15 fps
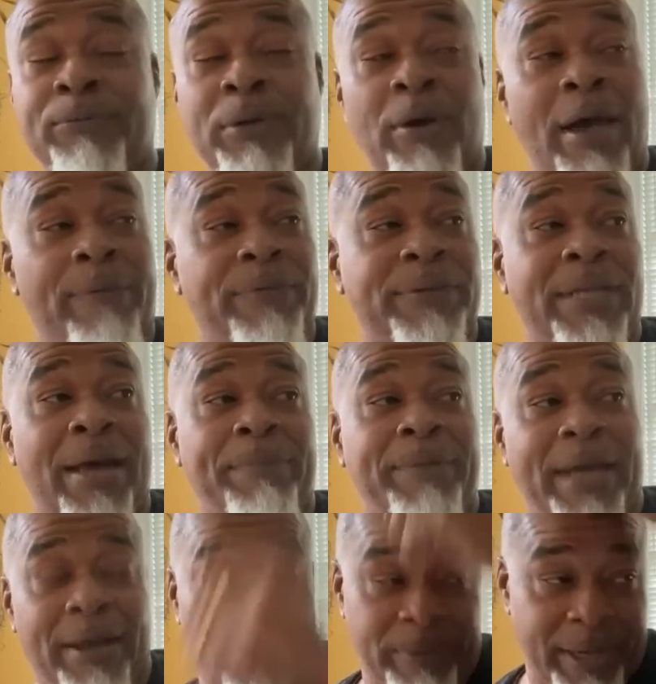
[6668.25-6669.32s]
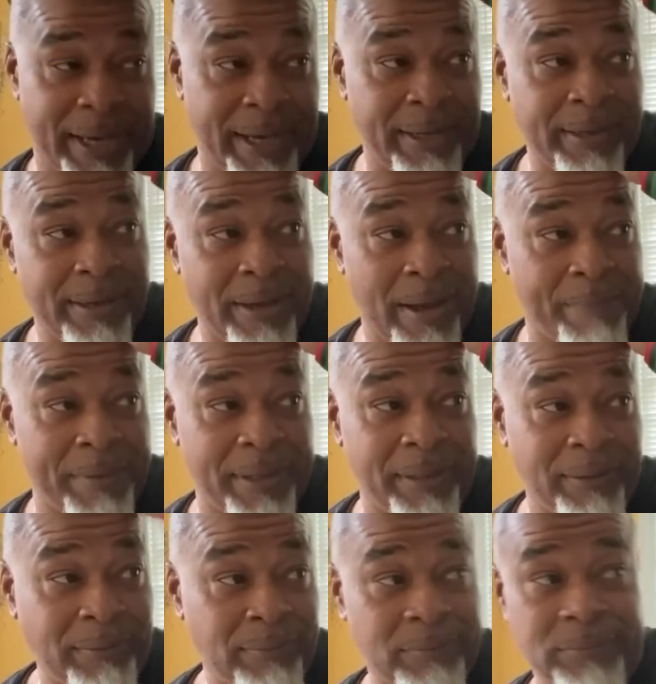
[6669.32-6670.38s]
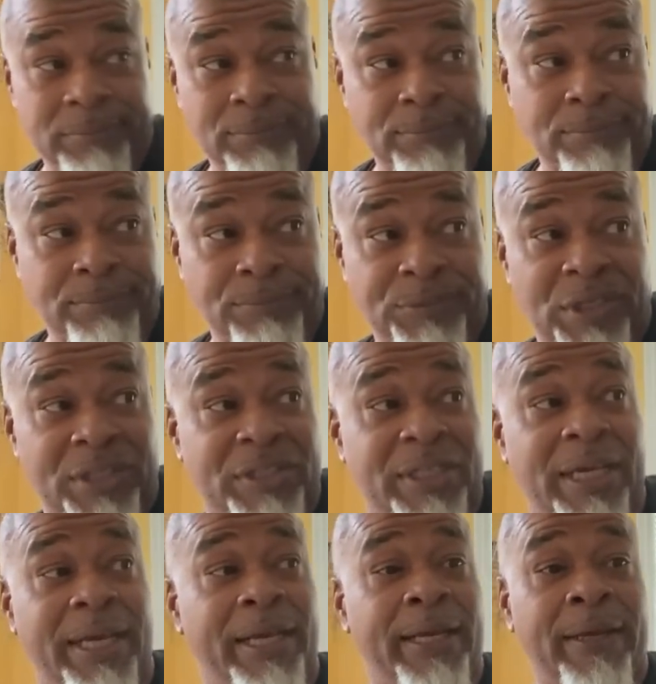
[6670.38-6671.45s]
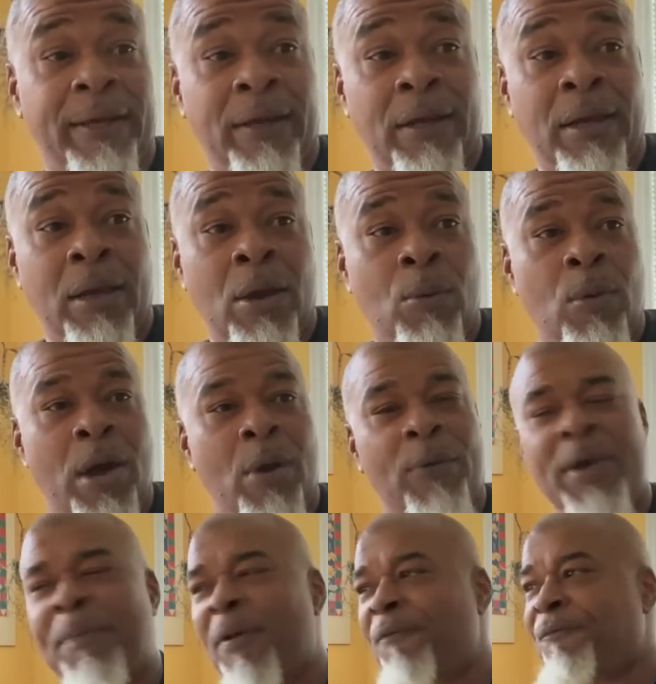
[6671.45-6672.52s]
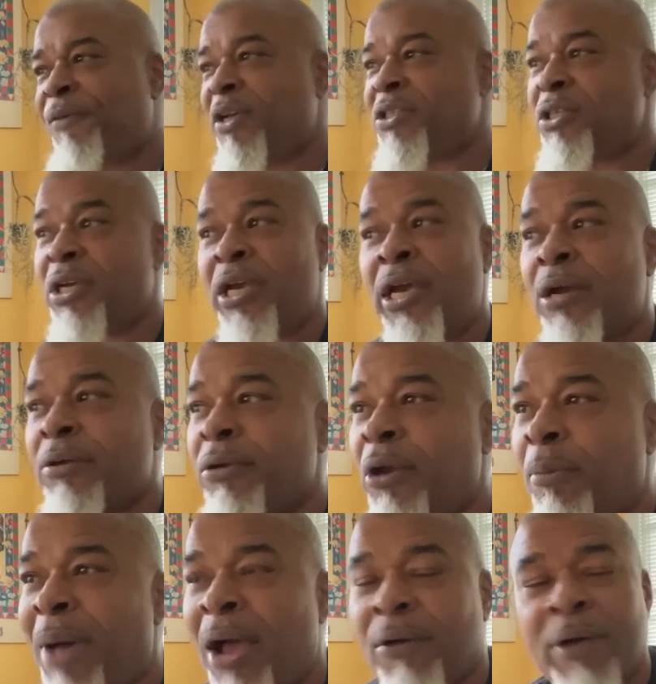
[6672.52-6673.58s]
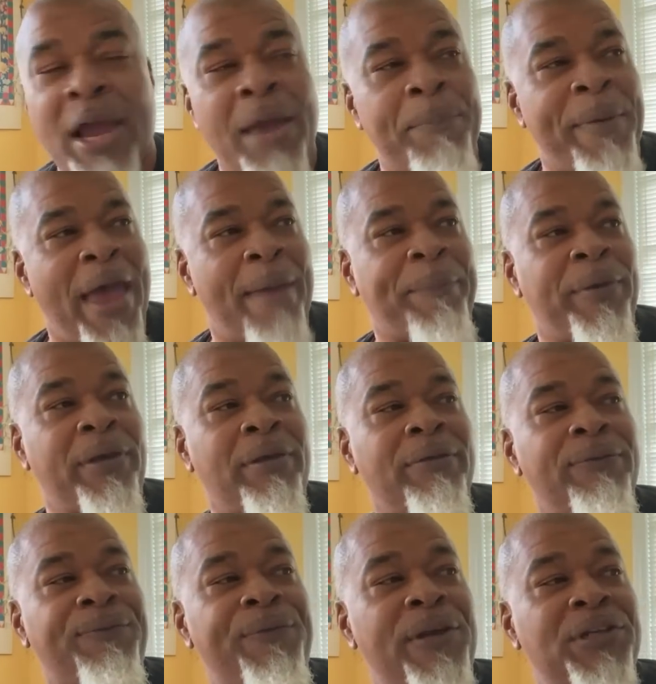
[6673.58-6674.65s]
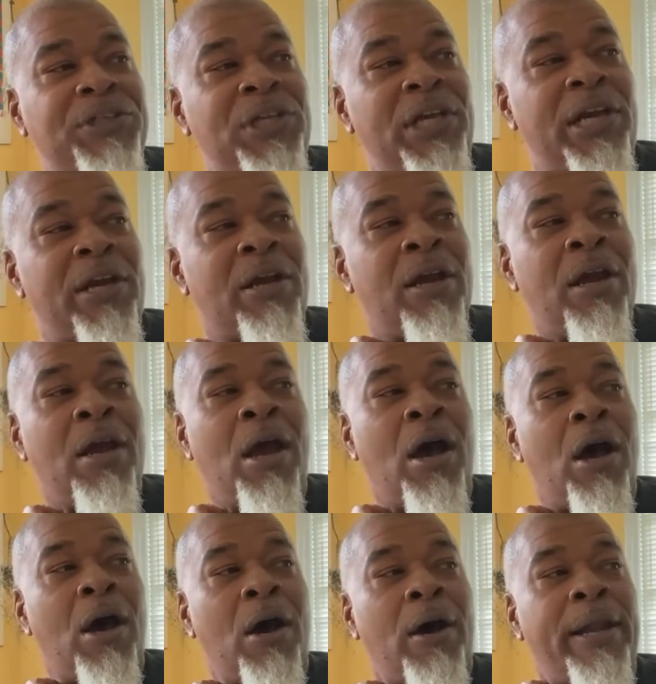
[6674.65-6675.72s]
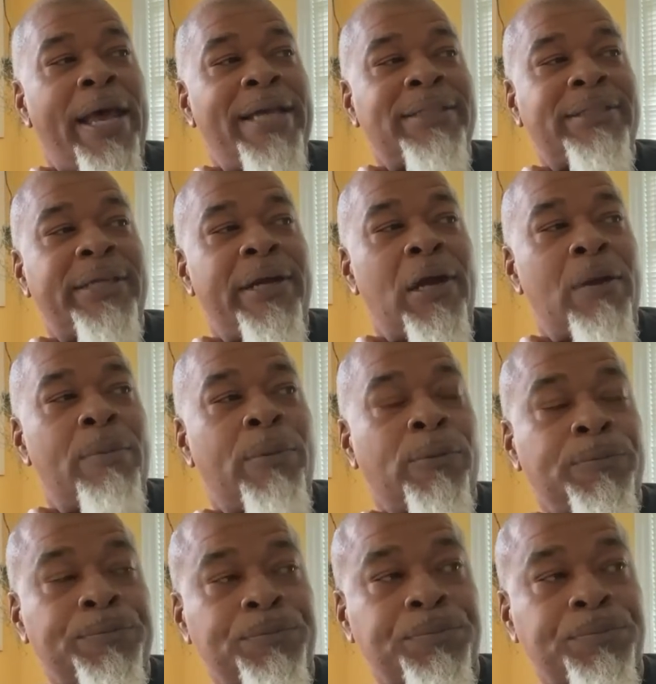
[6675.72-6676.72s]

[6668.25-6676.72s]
We're gonna have to stop that. Okay. I mean, just saying. Well, we've been fishing here. You know, my grandpappy fished here. Oh, uh, that's terrible.